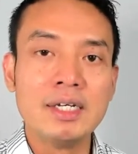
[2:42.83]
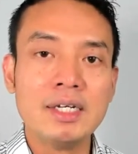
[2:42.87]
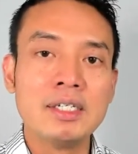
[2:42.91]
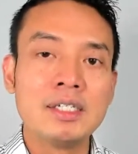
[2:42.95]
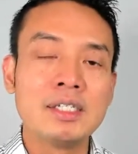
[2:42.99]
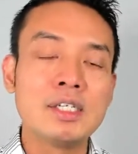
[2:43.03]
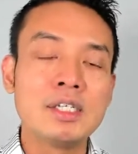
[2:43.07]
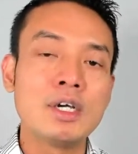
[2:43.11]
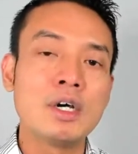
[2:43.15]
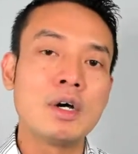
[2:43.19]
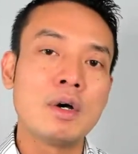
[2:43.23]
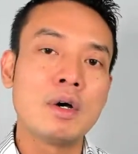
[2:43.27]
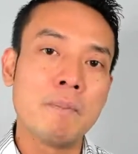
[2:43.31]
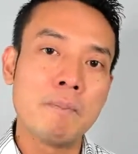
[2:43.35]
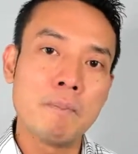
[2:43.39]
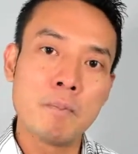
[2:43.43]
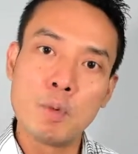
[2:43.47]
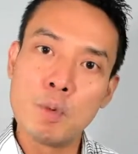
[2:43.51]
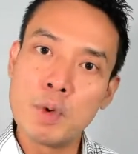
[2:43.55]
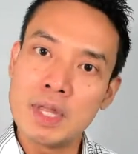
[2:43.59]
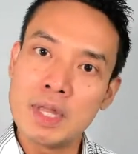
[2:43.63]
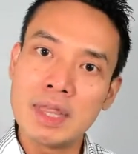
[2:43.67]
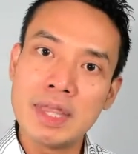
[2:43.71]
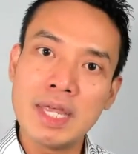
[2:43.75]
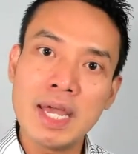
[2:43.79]
So
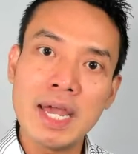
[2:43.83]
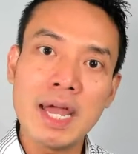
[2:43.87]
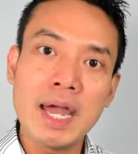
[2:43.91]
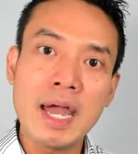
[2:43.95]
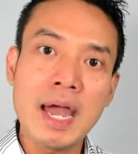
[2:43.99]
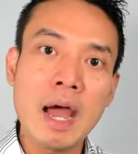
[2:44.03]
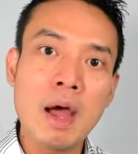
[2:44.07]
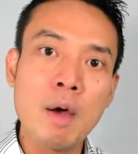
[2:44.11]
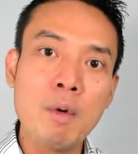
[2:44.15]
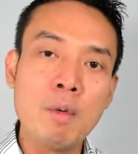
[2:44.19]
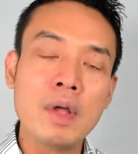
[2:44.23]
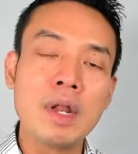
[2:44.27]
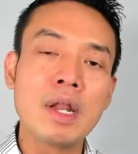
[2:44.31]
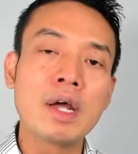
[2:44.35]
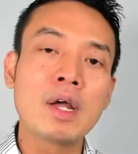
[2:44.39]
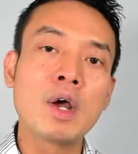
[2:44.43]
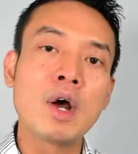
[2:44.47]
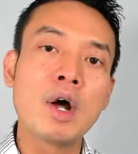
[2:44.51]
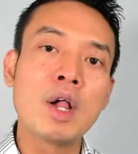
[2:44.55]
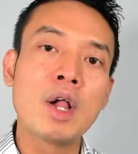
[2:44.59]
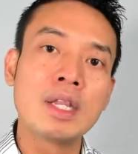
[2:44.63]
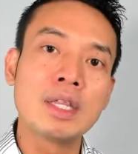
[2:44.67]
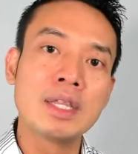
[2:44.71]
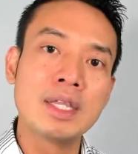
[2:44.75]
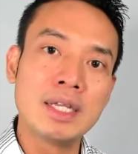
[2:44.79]
with that, I will
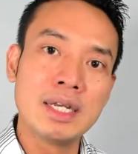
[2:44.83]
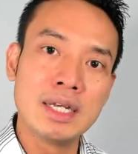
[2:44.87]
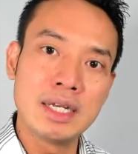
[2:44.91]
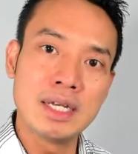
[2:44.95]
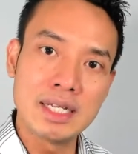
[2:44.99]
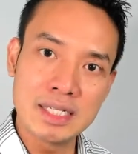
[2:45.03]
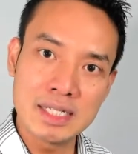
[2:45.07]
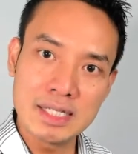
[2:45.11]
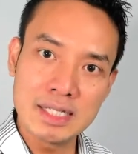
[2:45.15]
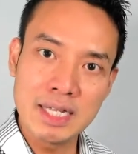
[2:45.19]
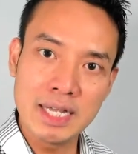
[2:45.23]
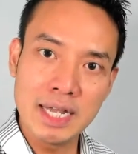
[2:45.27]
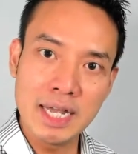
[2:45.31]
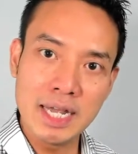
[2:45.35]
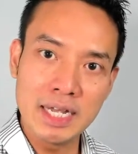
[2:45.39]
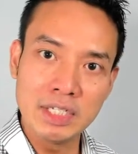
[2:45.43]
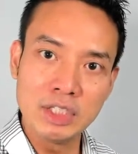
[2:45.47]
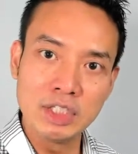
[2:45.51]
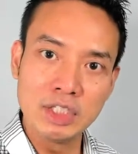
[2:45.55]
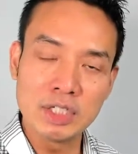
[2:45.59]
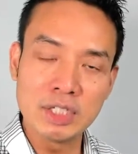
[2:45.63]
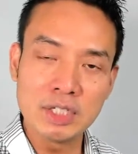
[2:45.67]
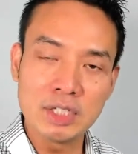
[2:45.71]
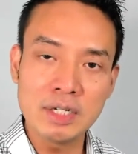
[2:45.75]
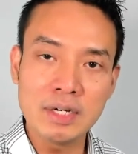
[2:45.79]
call the listing
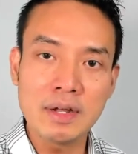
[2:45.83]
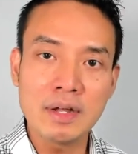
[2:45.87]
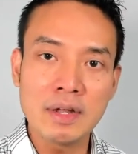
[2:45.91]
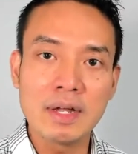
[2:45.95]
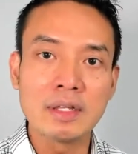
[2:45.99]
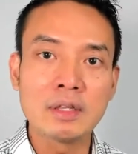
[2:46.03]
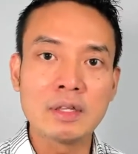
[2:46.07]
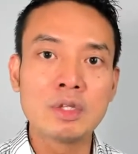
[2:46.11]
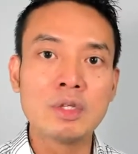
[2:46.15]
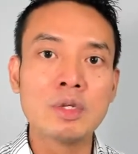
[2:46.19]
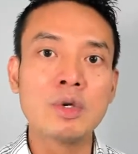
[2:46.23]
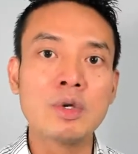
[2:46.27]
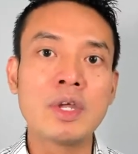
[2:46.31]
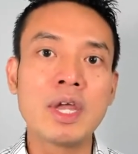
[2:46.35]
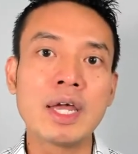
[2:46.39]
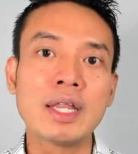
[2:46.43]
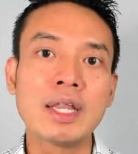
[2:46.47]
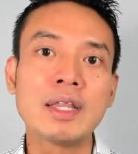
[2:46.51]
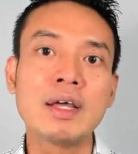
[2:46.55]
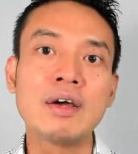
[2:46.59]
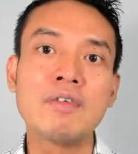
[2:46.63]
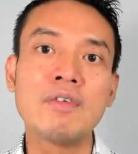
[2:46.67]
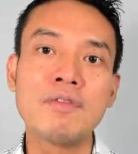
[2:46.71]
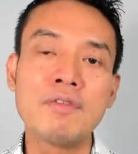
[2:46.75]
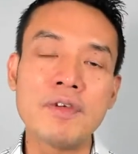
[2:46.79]
agent to
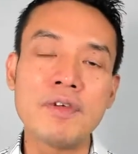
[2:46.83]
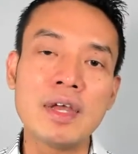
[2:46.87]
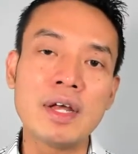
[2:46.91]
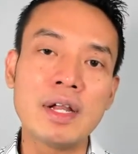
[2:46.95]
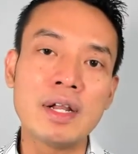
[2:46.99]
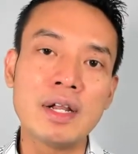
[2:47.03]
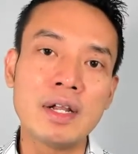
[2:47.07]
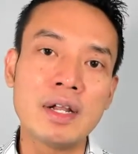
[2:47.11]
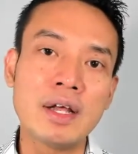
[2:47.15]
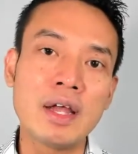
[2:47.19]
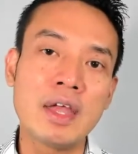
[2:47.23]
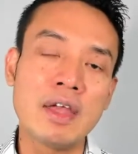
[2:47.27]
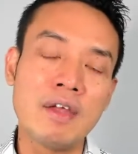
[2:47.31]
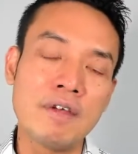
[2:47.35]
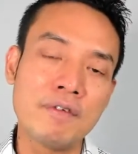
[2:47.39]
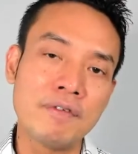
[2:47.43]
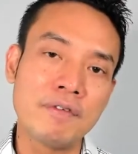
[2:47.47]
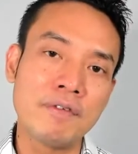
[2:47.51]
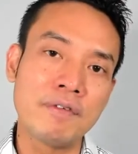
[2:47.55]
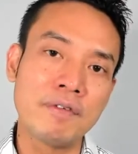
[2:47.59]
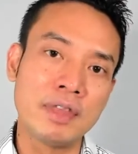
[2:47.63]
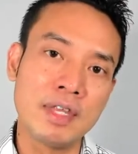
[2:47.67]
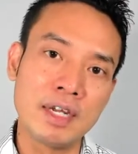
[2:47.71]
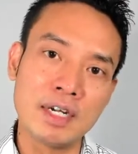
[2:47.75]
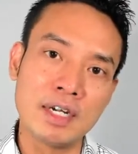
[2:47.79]
get a feel if
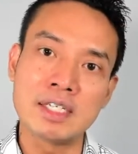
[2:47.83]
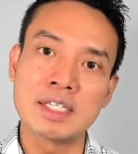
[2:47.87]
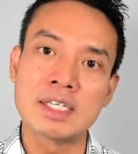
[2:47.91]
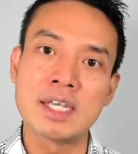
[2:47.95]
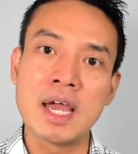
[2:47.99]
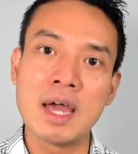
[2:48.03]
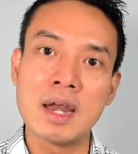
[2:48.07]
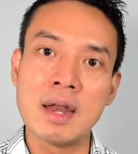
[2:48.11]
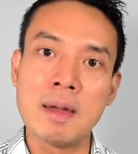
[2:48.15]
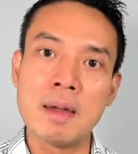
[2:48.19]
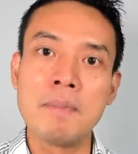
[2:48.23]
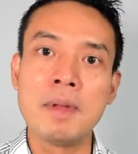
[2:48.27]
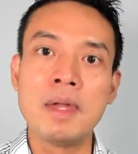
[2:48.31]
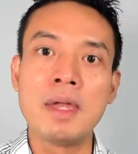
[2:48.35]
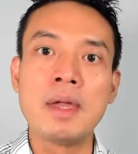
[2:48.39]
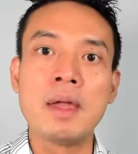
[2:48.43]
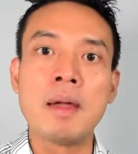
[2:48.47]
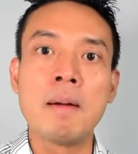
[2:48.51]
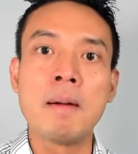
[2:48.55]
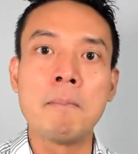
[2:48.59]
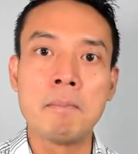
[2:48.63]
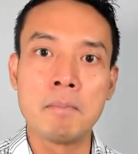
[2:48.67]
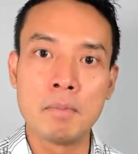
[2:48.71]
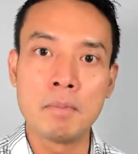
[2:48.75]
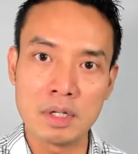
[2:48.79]
there's gonna be
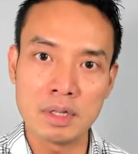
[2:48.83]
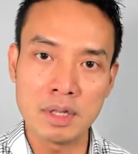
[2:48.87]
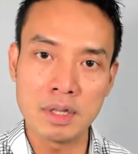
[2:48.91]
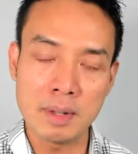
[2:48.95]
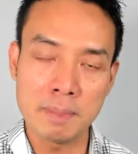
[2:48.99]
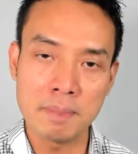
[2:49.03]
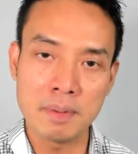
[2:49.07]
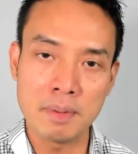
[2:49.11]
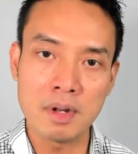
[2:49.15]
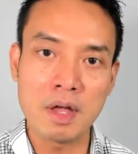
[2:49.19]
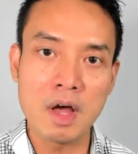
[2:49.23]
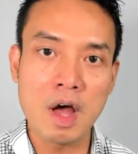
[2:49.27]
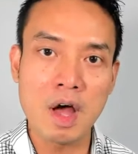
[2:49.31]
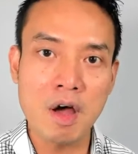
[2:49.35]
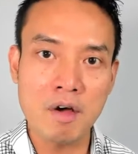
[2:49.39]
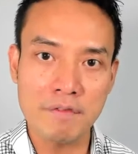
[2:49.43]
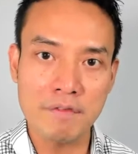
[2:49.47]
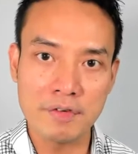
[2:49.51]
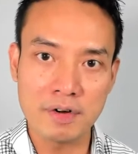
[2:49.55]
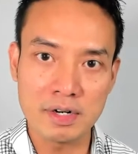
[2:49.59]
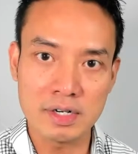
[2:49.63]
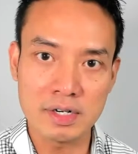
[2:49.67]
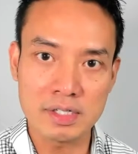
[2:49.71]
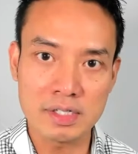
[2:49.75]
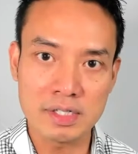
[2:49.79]
multiple
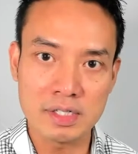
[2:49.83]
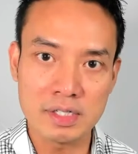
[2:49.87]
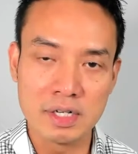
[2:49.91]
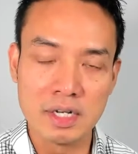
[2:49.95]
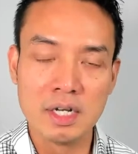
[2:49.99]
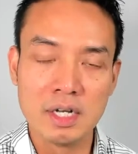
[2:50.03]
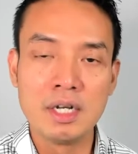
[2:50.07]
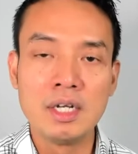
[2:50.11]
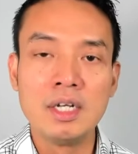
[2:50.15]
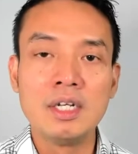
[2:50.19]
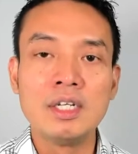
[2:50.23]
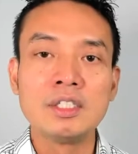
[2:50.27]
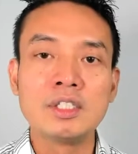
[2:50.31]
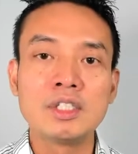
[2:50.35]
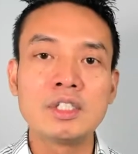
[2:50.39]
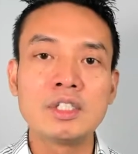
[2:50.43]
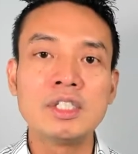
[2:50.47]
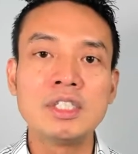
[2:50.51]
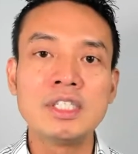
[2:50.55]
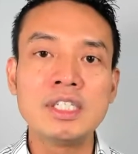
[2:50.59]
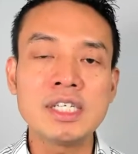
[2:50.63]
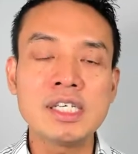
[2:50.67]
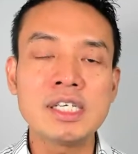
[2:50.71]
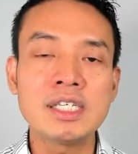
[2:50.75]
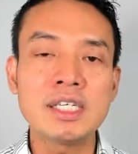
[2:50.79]
offers. So
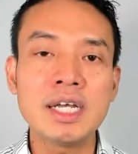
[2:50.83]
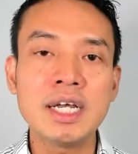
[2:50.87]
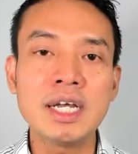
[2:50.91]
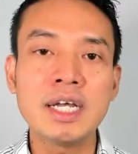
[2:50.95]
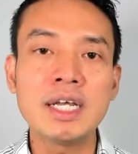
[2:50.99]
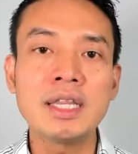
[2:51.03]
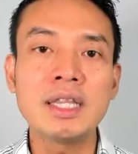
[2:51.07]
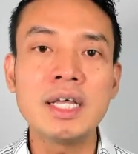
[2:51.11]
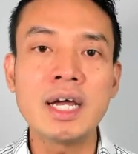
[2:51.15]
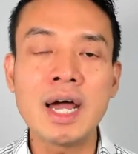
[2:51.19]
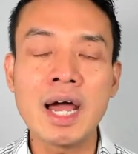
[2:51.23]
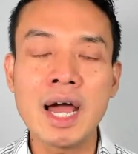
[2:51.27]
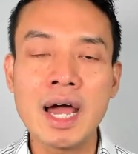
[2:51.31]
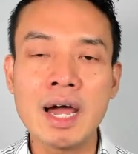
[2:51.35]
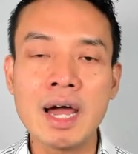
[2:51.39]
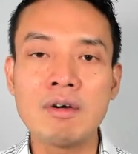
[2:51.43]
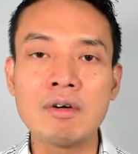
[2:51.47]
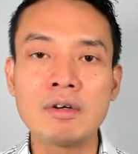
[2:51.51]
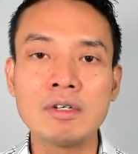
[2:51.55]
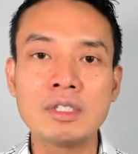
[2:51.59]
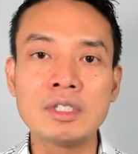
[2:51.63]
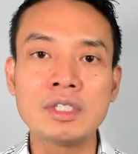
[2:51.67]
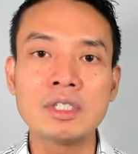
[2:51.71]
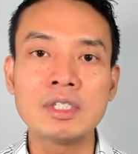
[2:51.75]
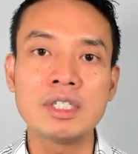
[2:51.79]
just say the
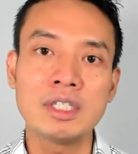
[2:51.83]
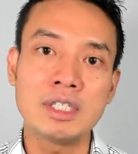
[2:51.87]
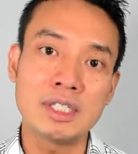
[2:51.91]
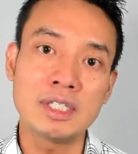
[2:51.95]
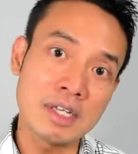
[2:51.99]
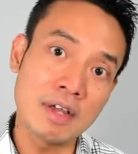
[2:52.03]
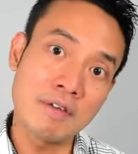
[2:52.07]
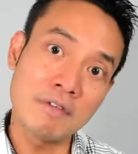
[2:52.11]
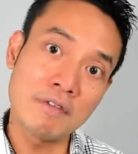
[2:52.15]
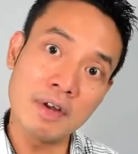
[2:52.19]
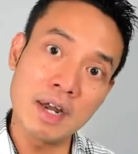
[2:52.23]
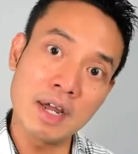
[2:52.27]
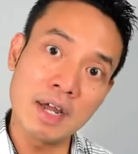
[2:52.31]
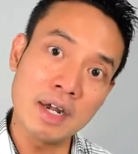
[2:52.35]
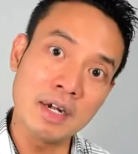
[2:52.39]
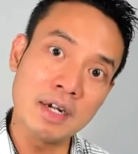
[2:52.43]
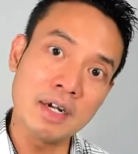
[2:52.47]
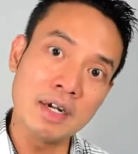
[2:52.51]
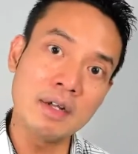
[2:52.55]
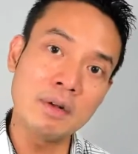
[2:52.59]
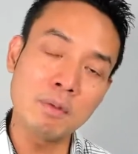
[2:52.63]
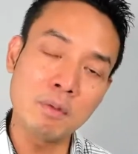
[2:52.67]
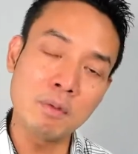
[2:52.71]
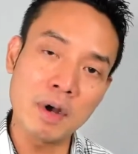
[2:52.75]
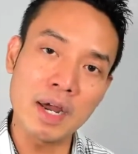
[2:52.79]
house, it's
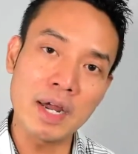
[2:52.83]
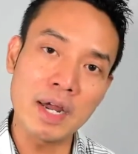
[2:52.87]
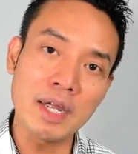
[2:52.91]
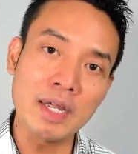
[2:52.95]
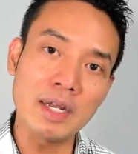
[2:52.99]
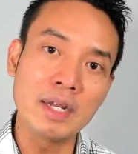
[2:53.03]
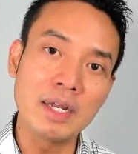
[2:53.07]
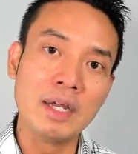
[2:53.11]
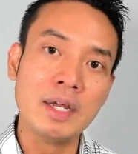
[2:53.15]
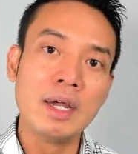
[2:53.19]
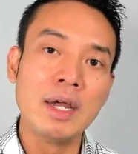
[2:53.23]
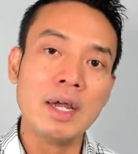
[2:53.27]
700, right?